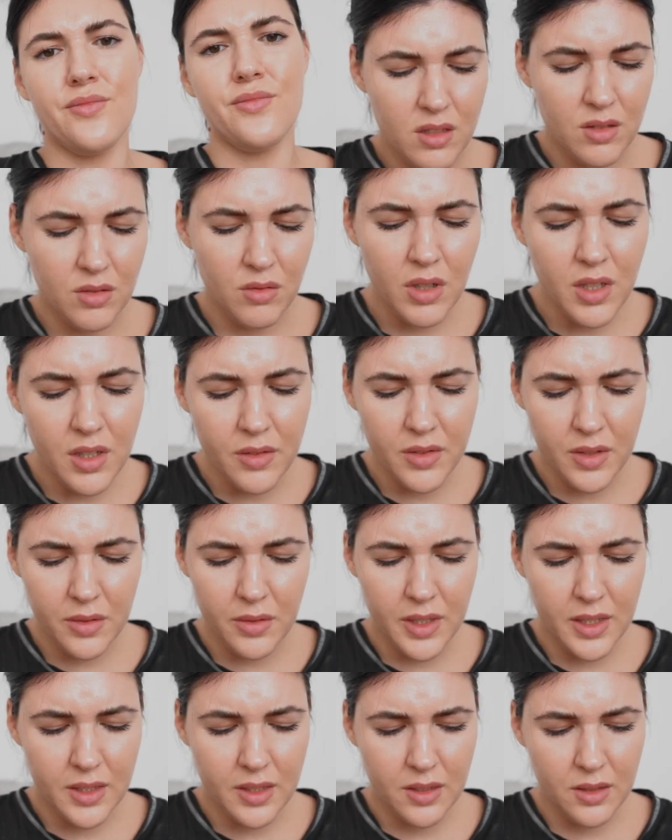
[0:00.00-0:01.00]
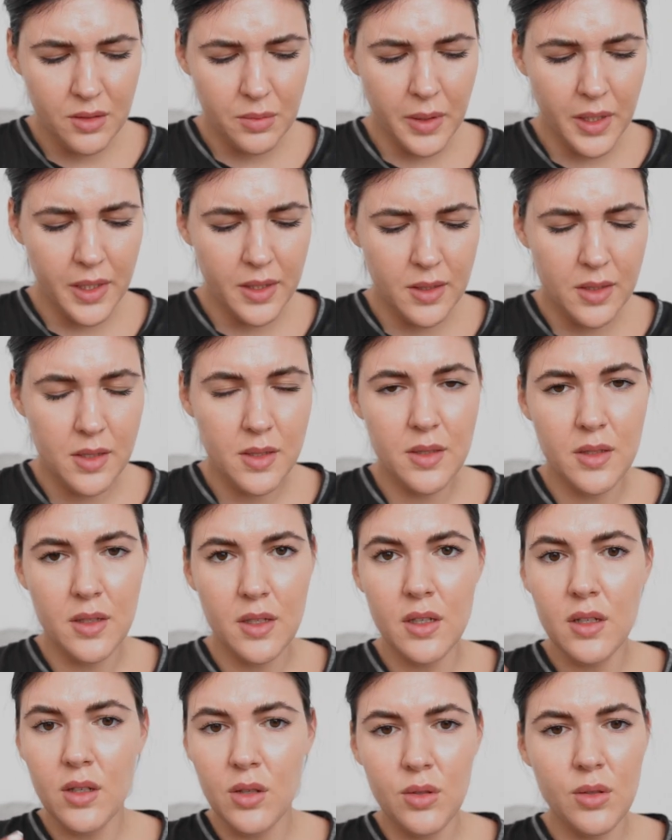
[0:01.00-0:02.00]
So one of the reasons why this
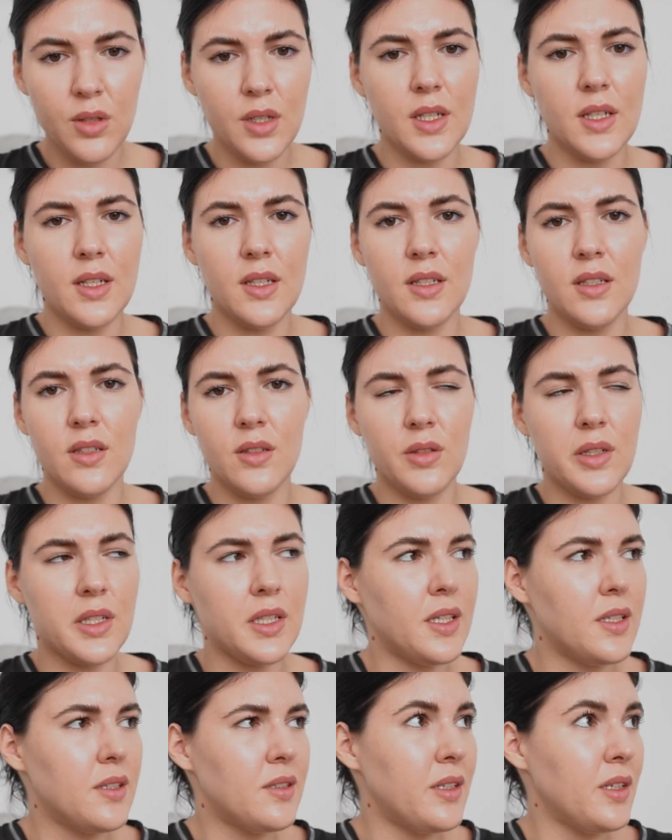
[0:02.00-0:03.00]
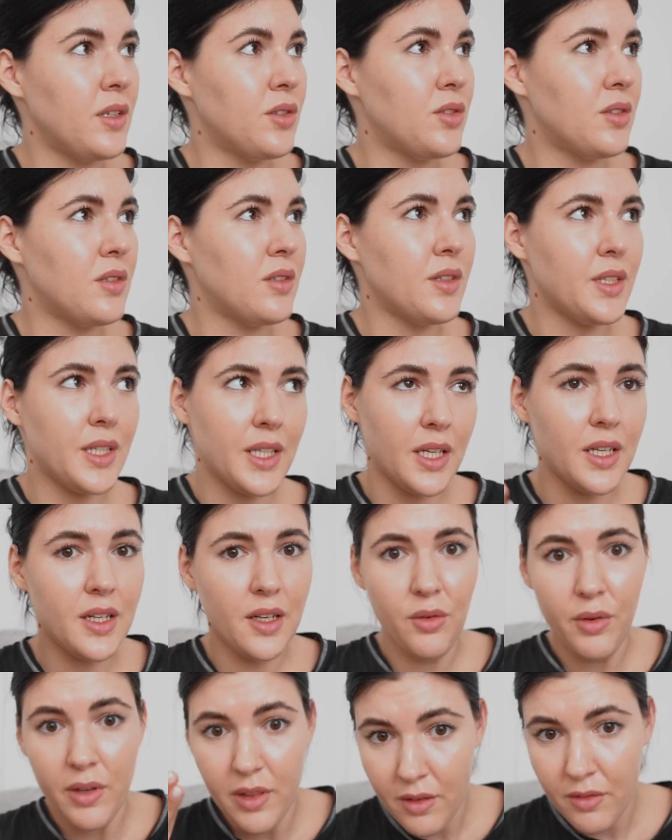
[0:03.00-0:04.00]
organizational and getting
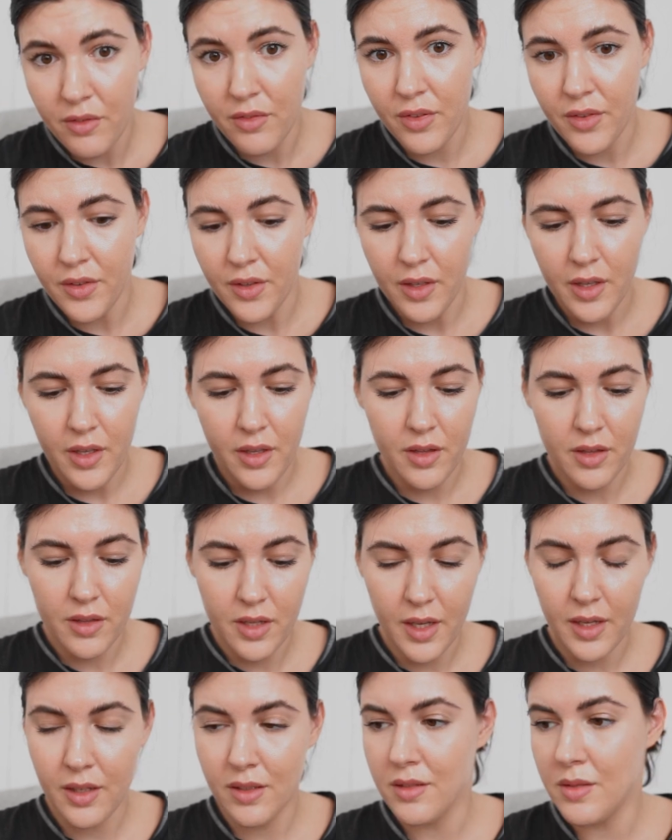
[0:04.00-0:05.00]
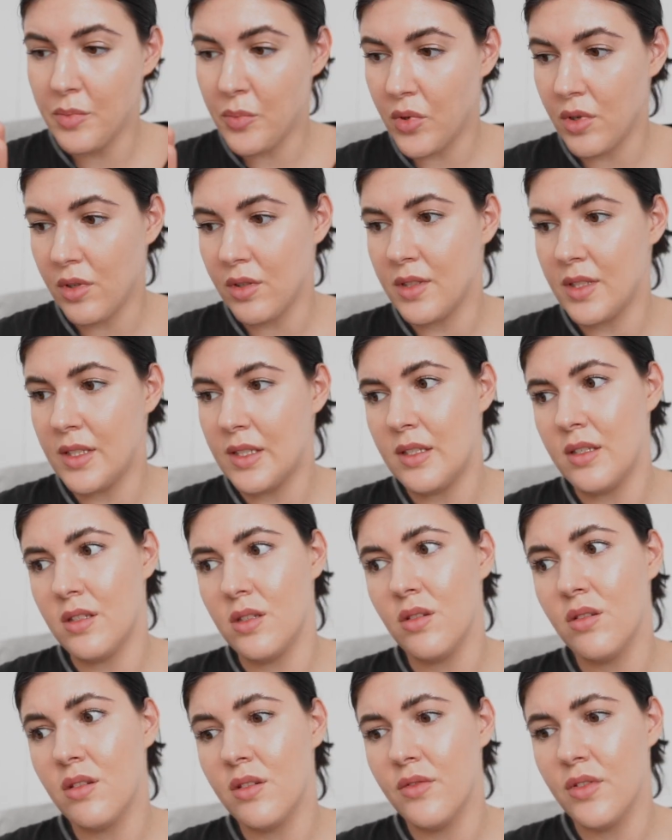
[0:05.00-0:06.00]
rid of things process is
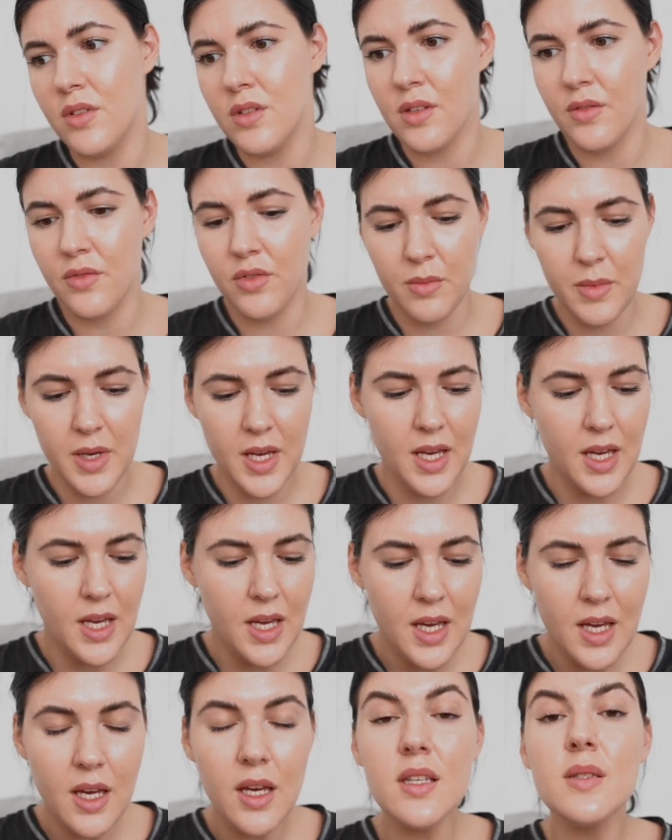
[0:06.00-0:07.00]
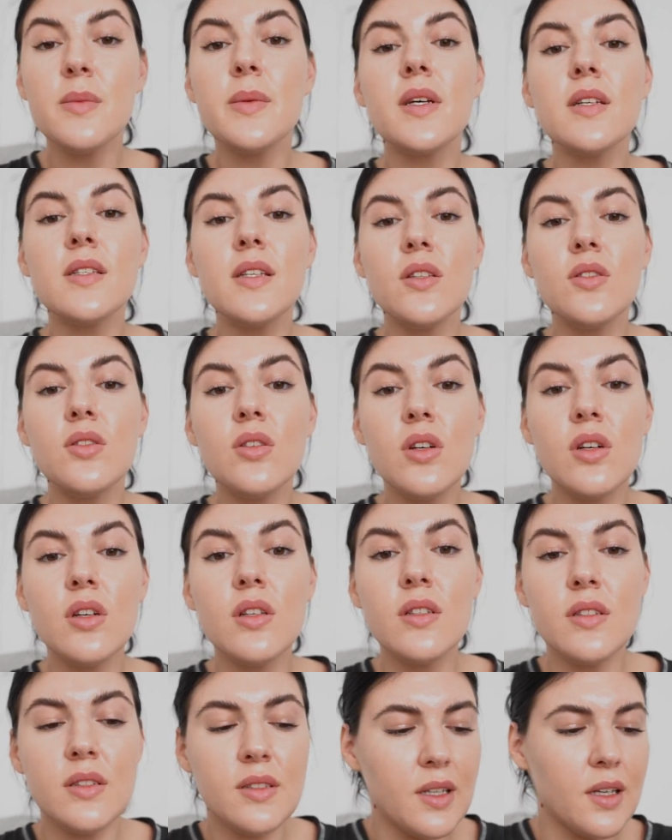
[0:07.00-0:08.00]
so confusing for me is because I do not
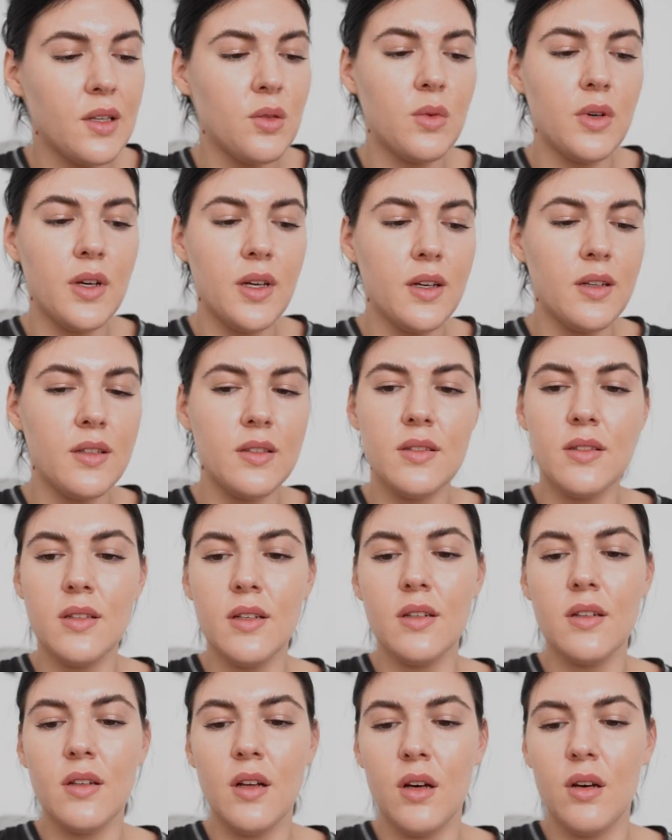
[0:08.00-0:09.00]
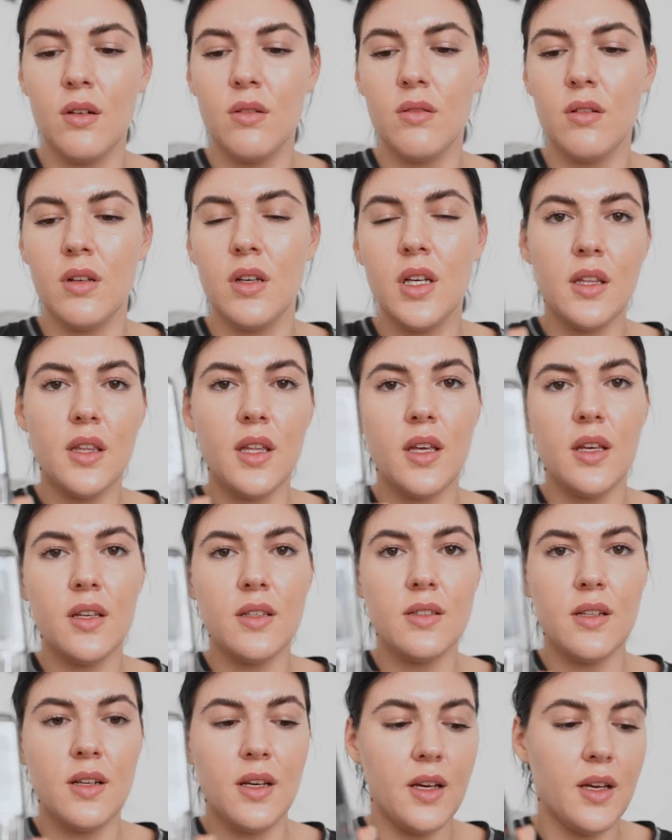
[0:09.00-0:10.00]
understand why I still own
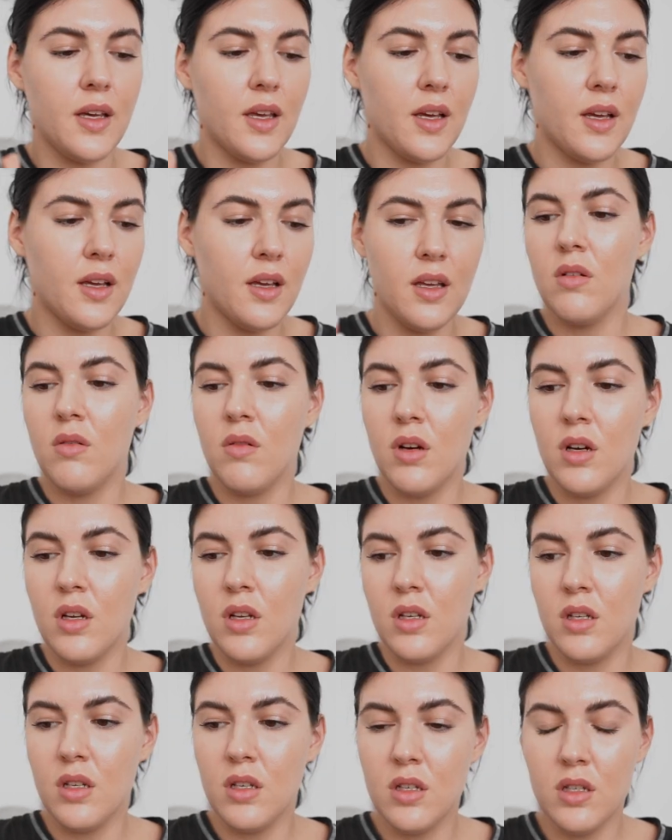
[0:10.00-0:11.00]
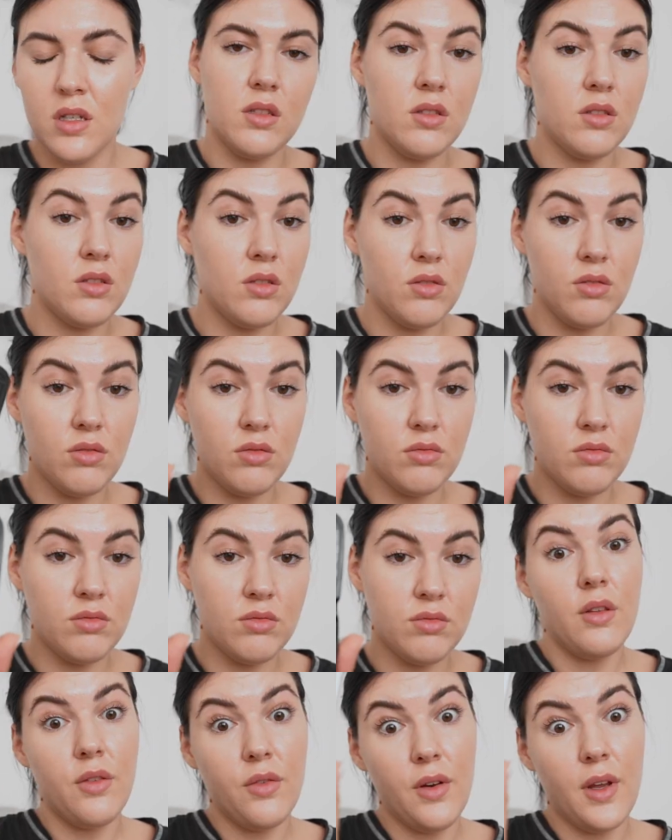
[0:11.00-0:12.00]
things like 1, 2,
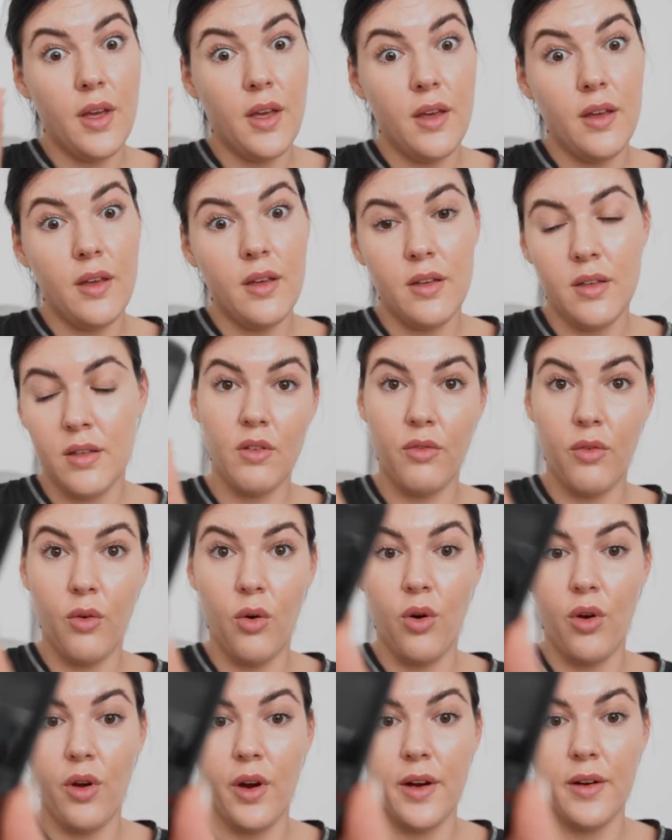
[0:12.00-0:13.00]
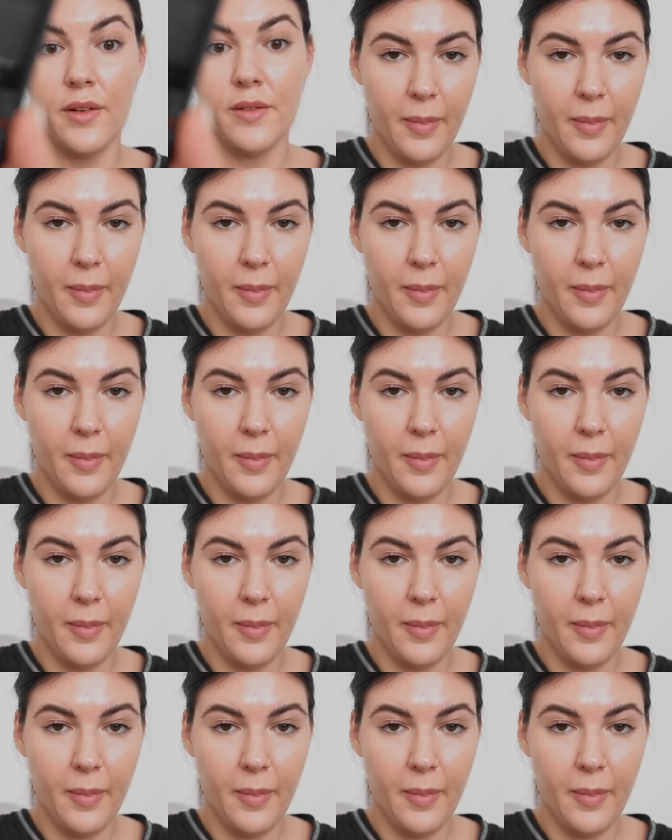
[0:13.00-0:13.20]
3, 4,